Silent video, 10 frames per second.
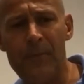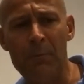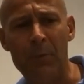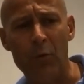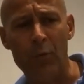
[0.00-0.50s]

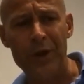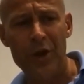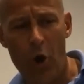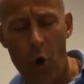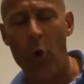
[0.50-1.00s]
but
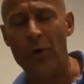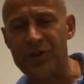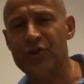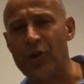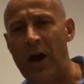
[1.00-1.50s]
we
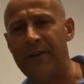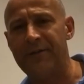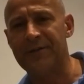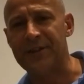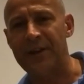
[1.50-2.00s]
always strive
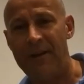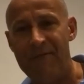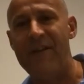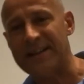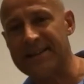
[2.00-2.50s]
to
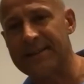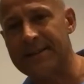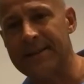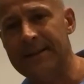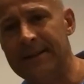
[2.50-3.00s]

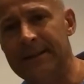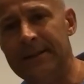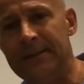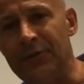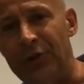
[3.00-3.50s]
invest,
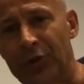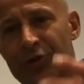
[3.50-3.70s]
you know,